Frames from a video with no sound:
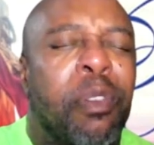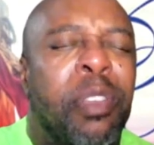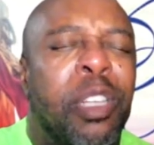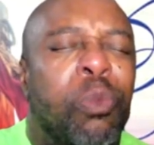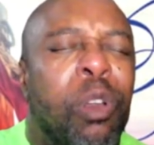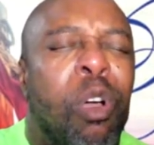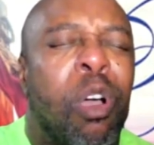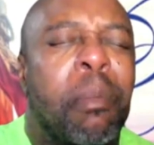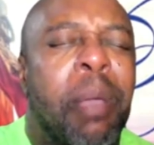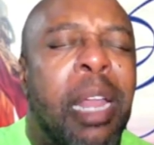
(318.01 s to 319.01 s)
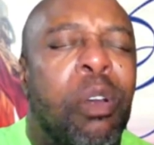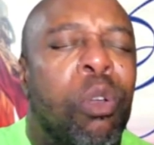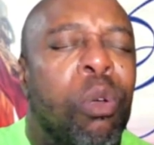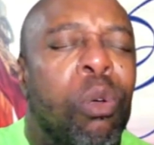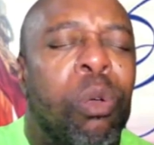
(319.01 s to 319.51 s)
For this will all
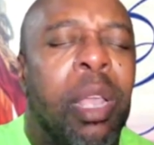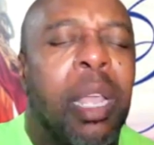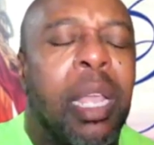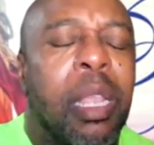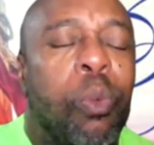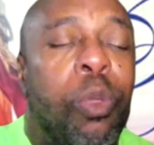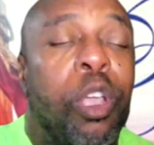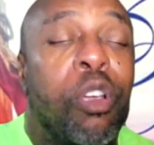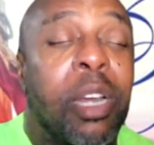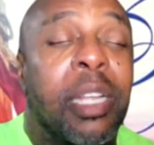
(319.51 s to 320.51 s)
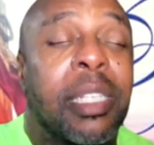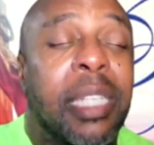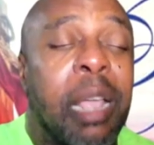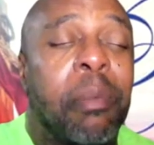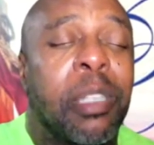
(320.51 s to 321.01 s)
men know, that we are your
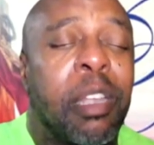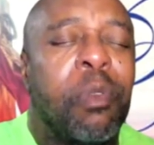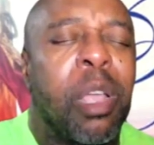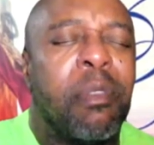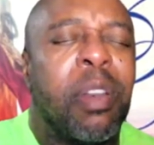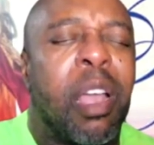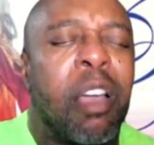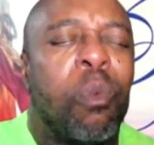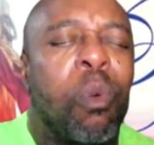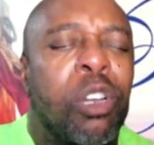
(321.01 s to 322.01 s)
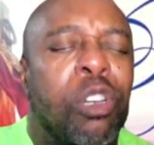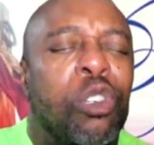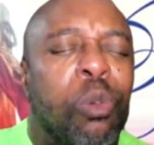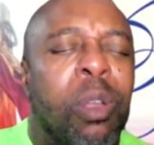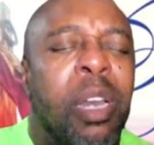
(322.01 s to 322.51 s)
disciples, that we have loved
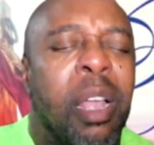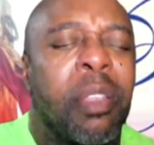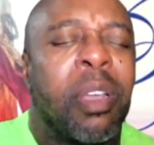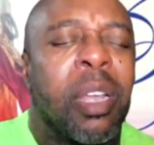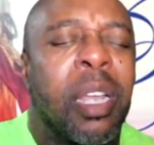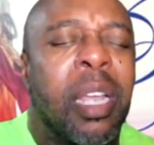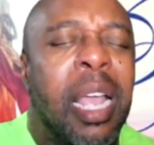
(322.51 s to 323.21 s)
one to another.